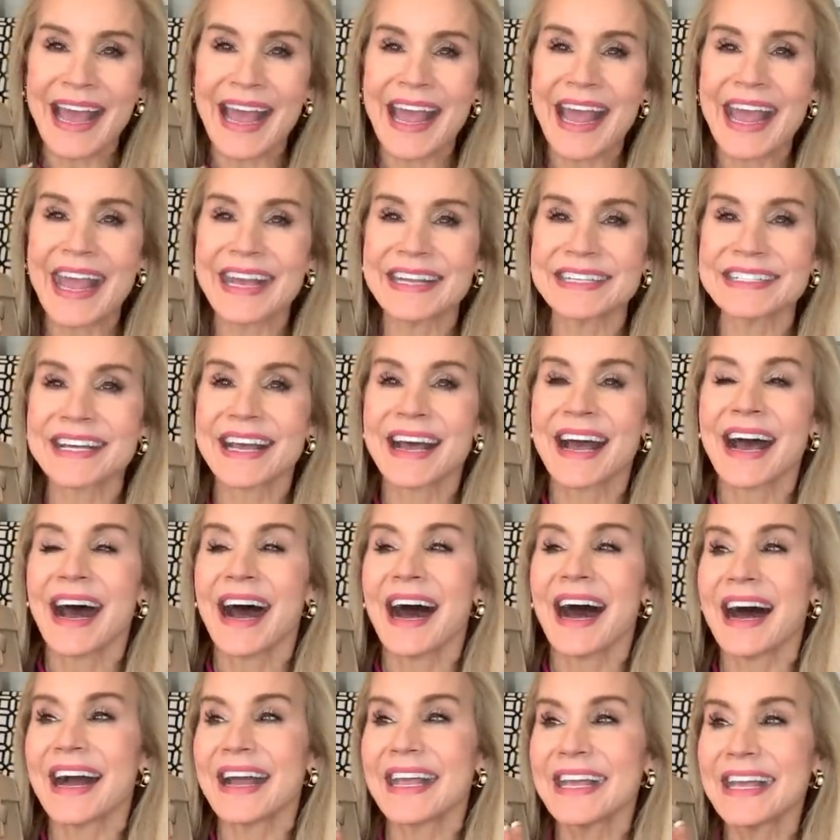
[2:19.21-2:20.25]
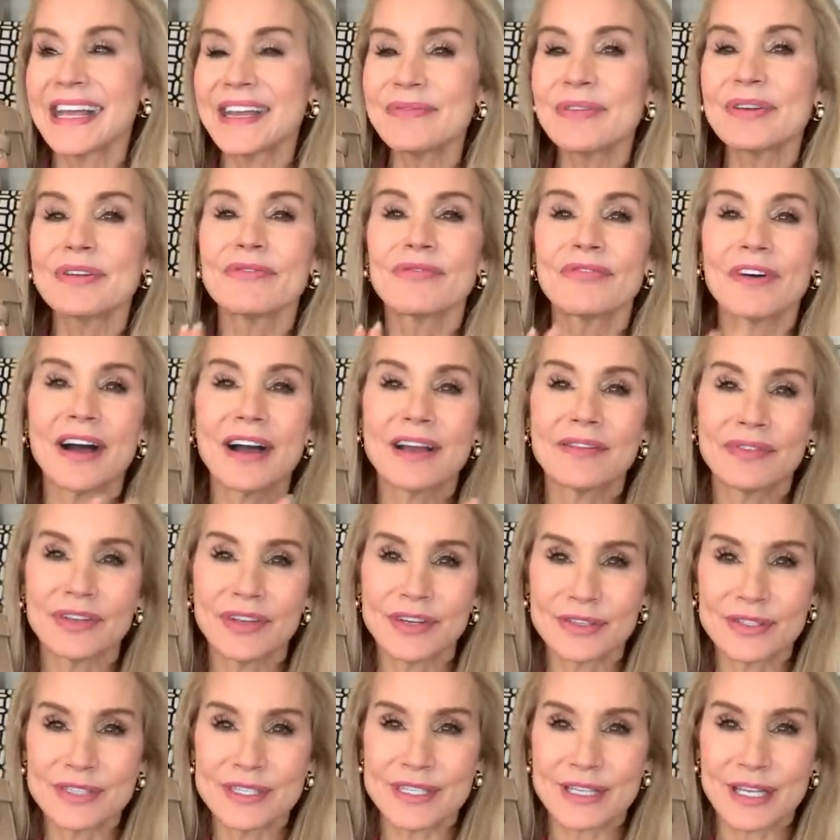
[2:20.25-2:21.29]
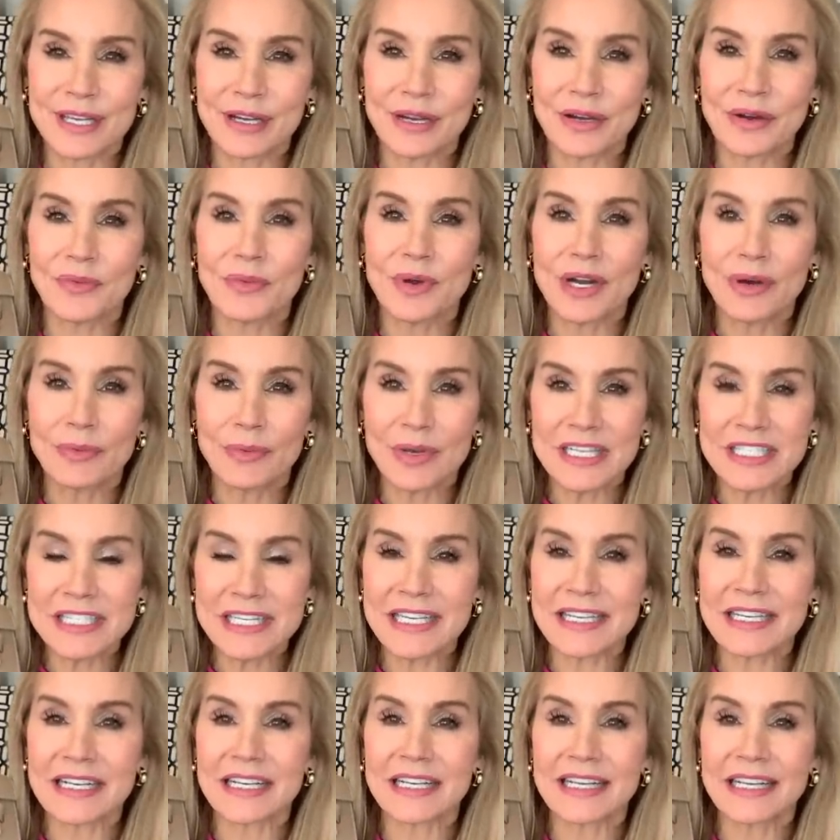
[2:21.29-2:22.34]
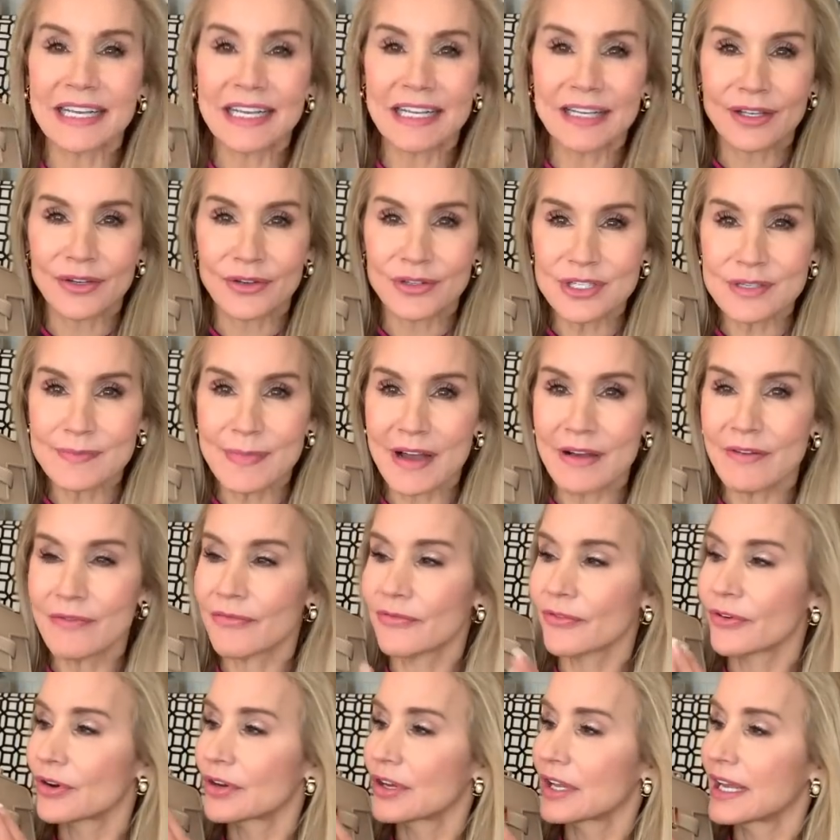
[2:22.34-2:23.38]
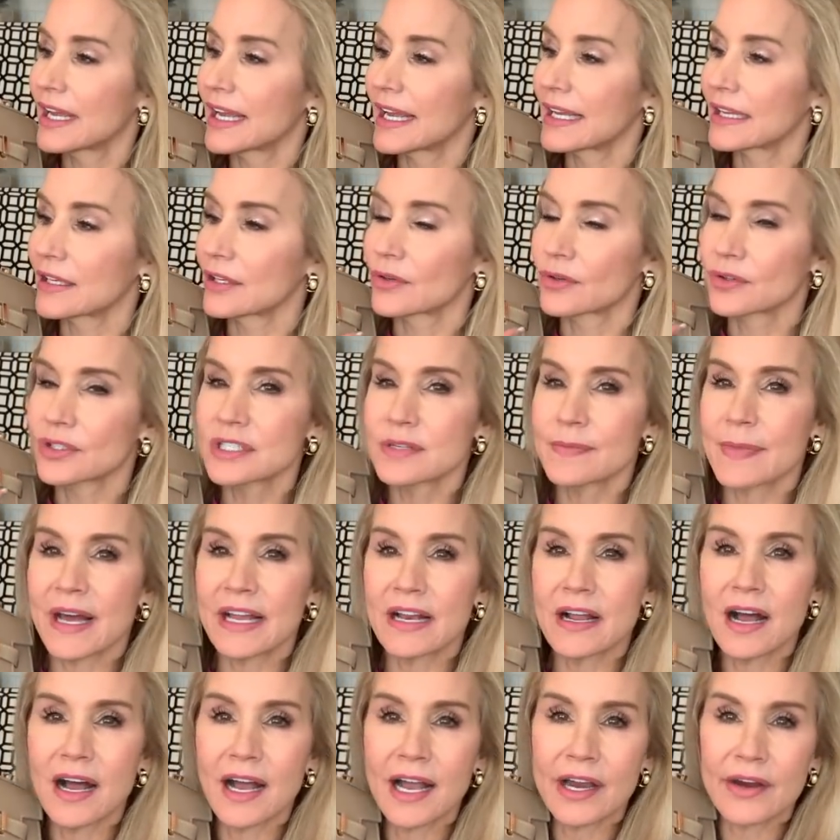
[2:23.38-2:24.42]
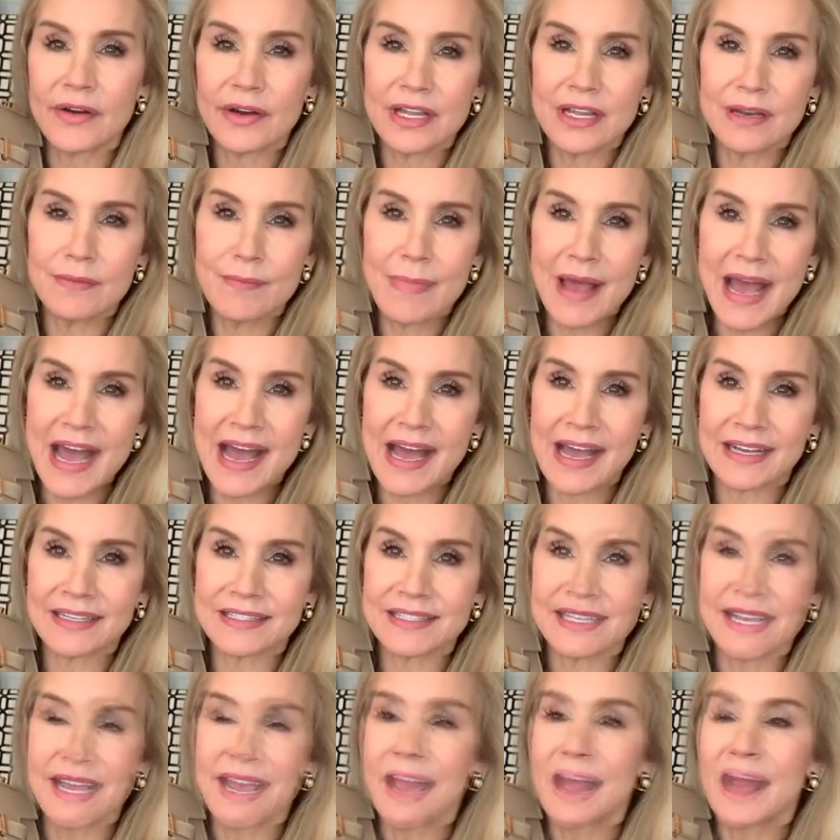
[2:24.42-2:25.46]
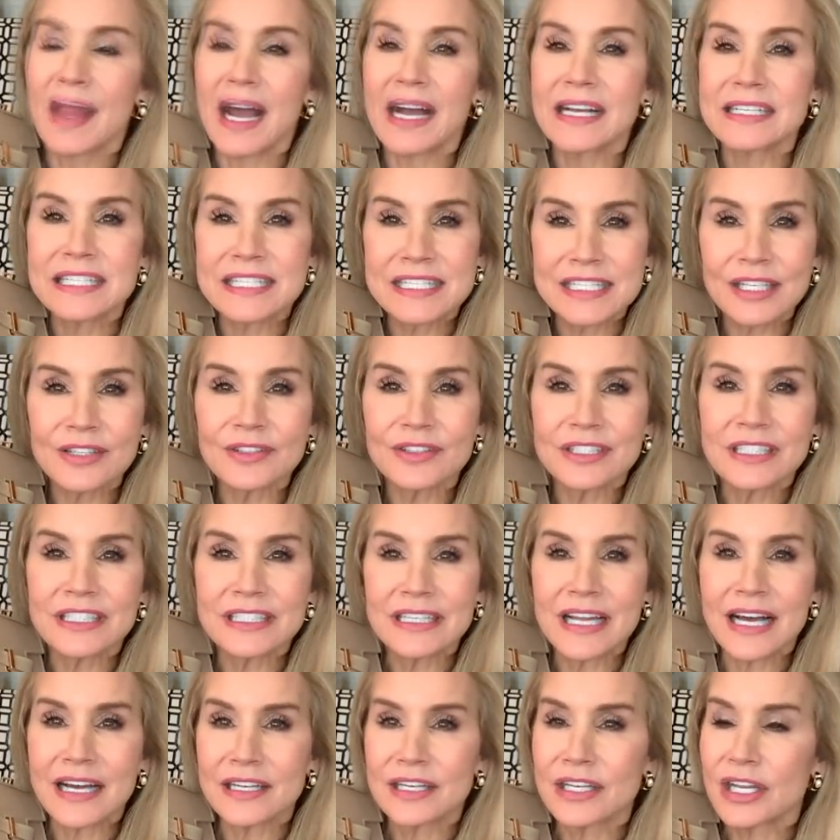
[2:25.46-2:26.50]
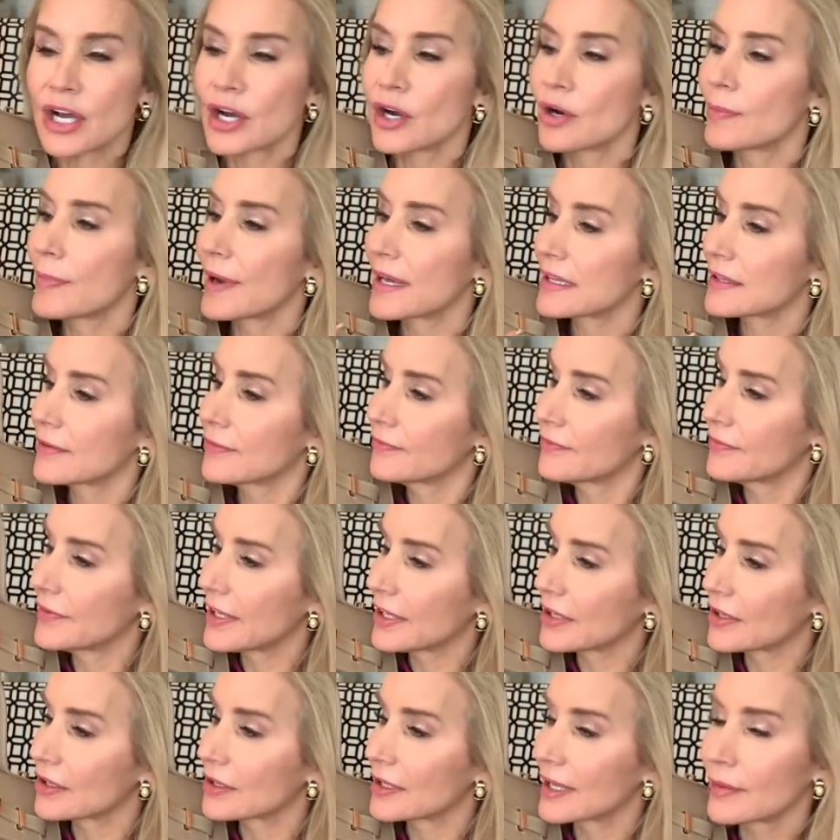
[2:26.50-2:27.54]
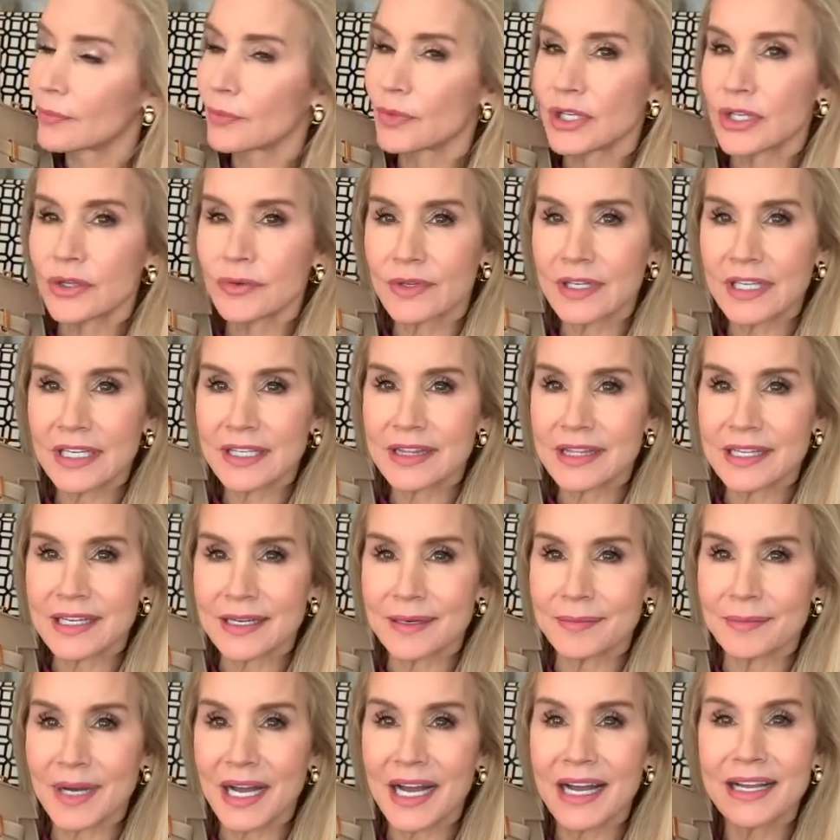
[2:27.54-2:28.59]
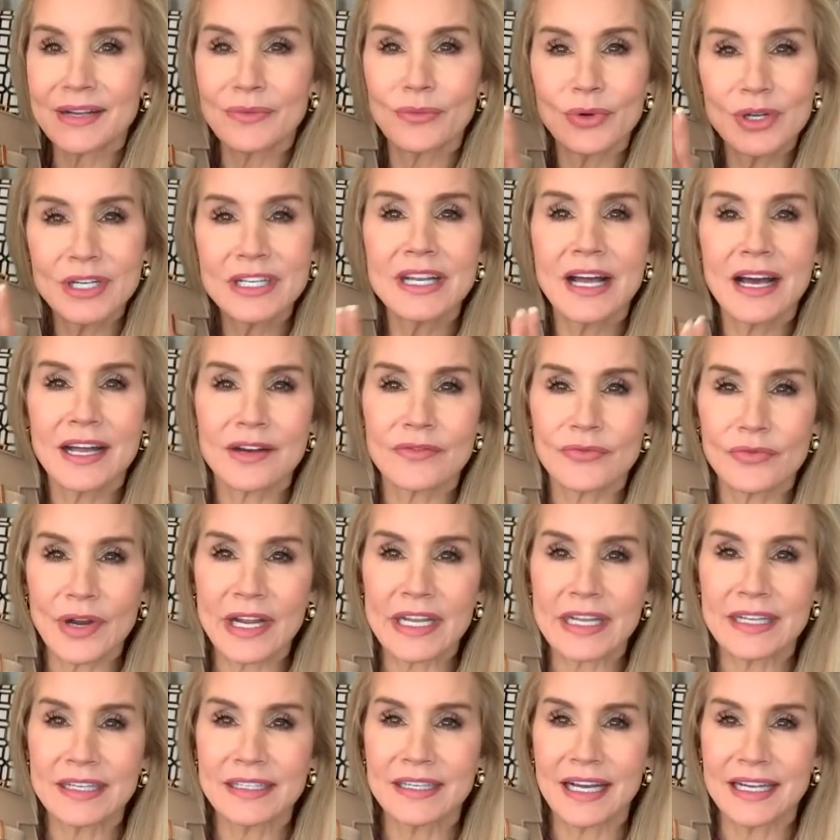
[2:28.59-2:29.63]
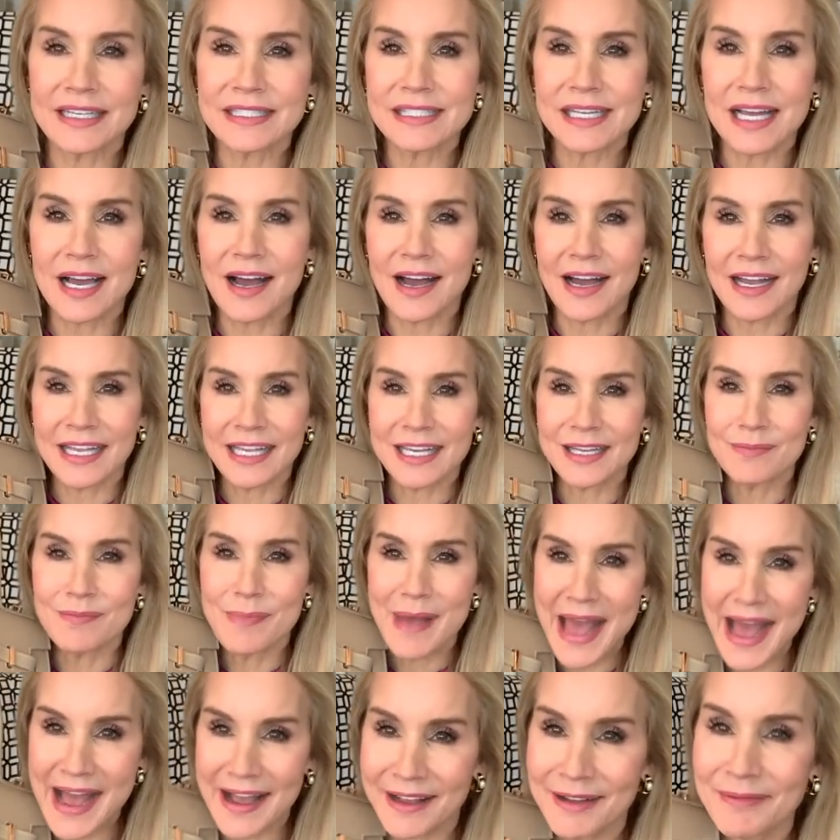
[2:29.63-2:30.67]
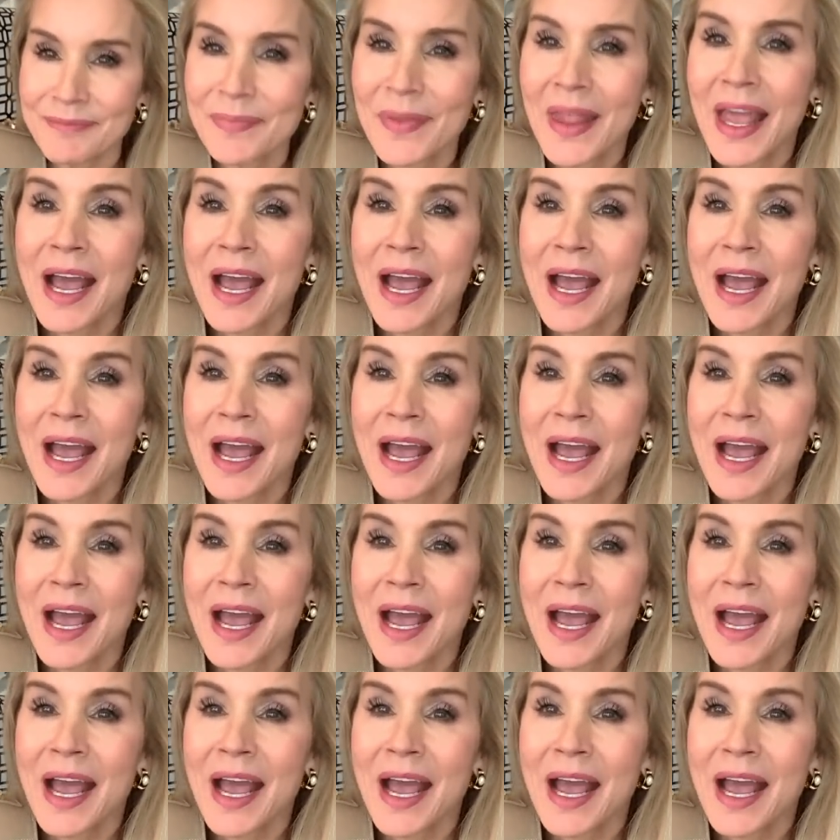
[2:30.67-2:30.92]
And even five years ago, when I went to Italy and learned about Furla and learned about higher-end bags, I still did not know by the feel, and when you get them, I would not have recognized a high-end bag.